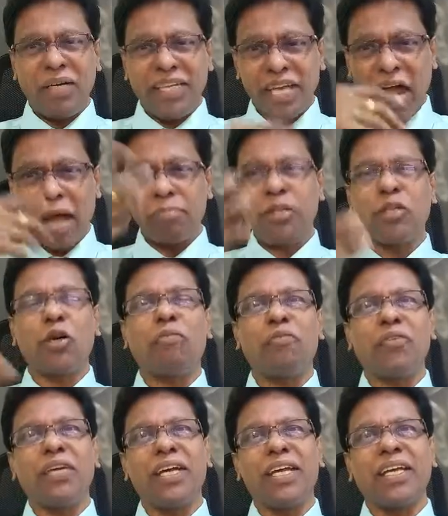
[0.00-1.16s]
build a habit of
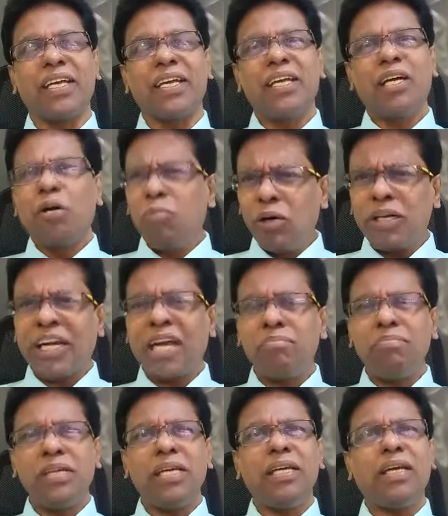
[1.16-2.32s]
reading. A book
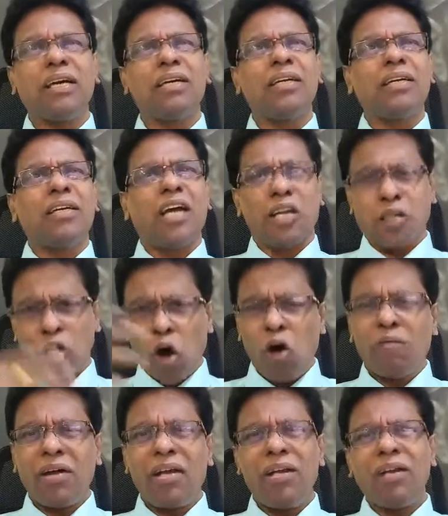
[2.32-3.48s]
can be a
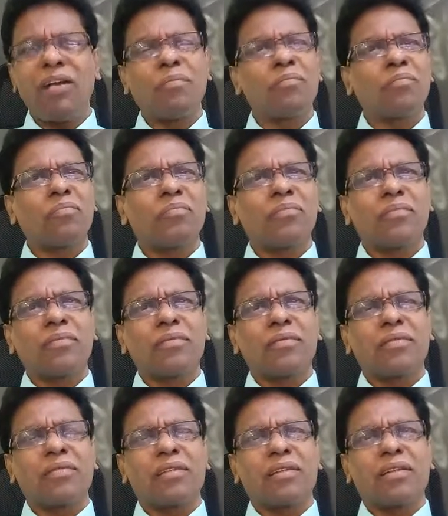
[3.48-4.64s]
novel,
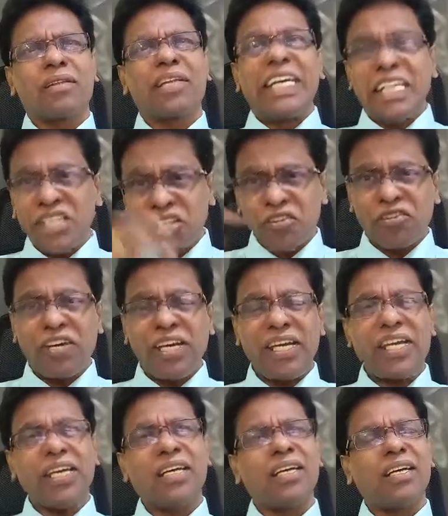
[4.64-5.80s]

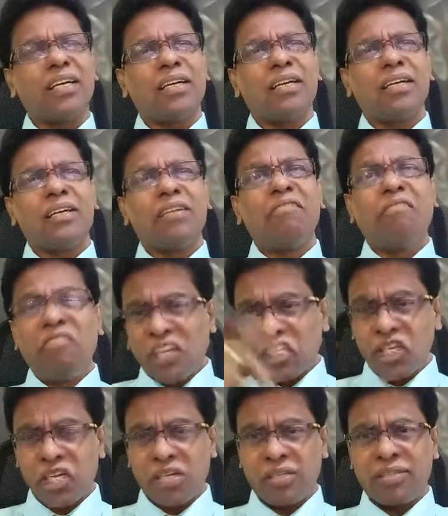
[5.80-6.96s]
history,
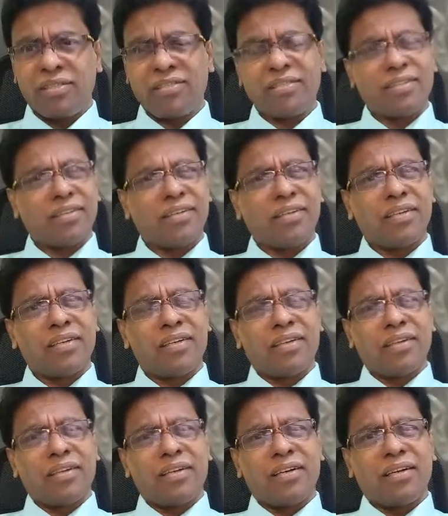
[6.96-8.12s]
fiction,
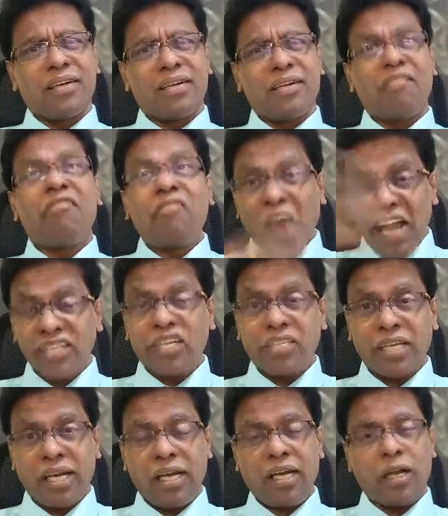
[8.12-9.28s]

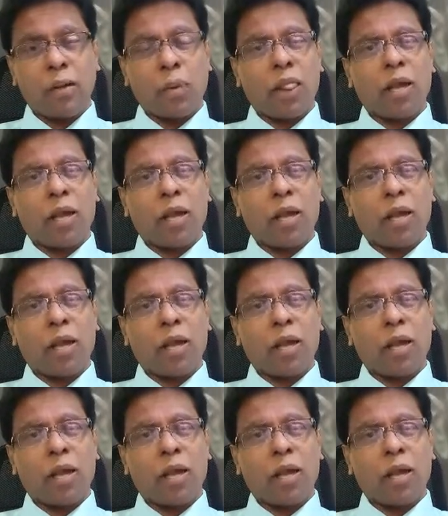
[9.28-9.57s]
fantasy,